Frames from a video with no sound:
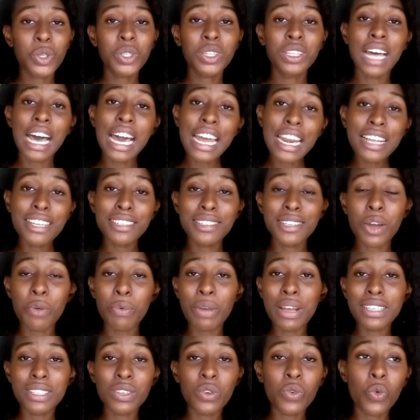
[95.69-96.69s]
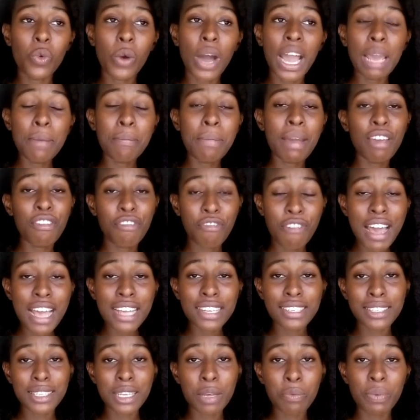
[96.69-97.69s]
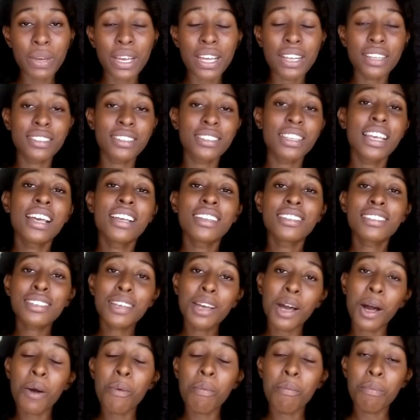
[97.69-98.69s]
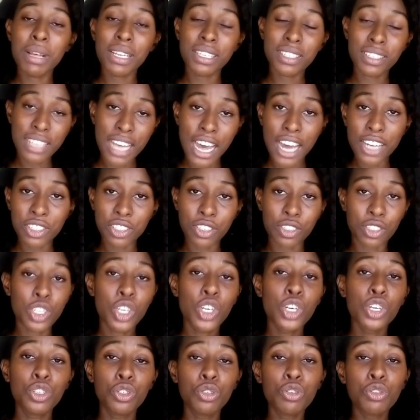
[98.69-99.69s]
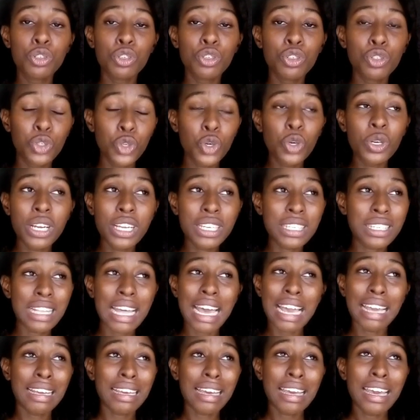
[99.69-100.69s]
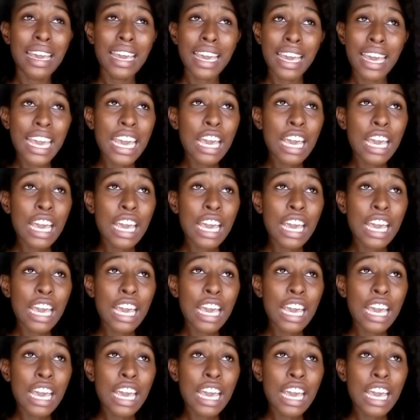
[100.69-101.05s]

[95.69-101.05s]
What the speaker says: So that is the reason why my first tip is scalp massages. You should do this, like,